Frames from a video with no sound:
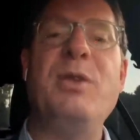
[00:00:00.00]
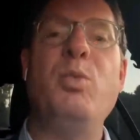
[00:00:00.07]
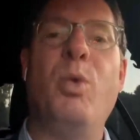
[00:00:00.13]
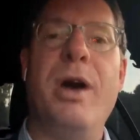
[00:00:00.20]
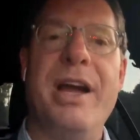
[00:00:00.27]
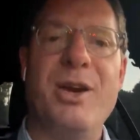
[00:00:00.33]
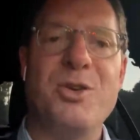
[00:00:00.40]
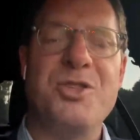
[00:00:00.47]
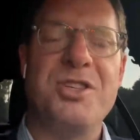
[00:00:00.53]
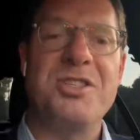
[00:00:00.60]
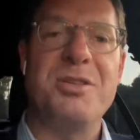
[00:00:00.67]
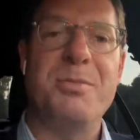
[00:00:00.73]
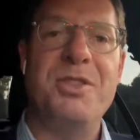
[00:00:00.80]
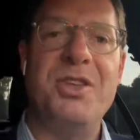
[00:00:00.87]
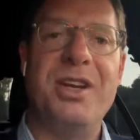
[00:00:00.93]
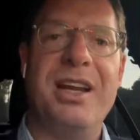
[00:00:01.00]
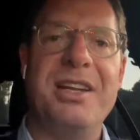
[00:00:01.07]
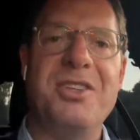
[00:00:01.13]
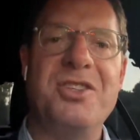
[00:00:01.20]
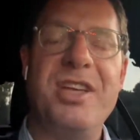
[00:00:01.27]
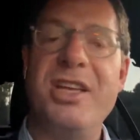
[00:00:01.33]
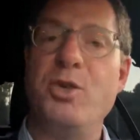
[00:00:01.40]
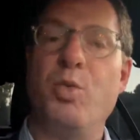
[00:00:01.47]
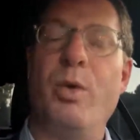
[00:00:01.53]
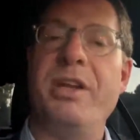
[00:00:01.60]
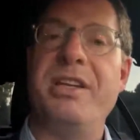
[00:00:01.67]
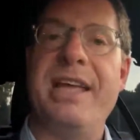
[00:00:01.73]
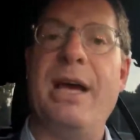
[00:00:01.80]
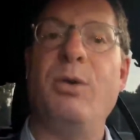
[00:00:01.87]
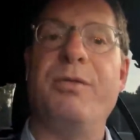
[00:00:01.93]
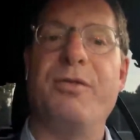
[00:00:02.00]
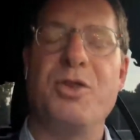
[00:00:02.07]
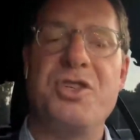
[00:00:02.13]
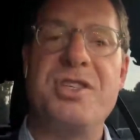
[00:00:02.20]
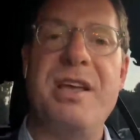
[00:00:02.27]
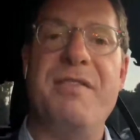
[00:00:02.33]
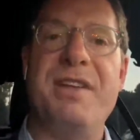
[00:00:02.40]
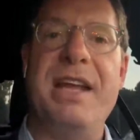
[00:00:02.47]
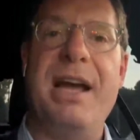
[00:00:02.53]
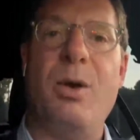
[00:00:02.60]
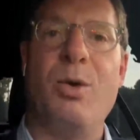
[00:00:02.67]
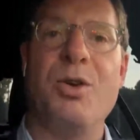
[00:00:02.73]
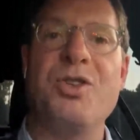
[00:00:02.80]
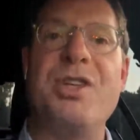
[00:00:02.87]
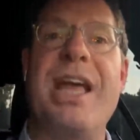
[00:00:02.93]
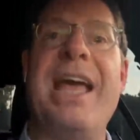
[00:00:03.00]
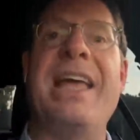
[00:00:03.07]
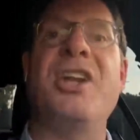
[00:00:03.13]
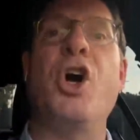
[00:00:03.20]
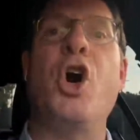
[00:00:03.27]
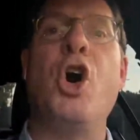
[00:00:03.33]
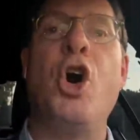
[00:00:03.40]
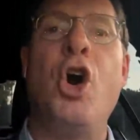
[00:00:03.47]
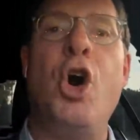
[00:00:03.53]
FedWire system in the United States went down for 7 hours and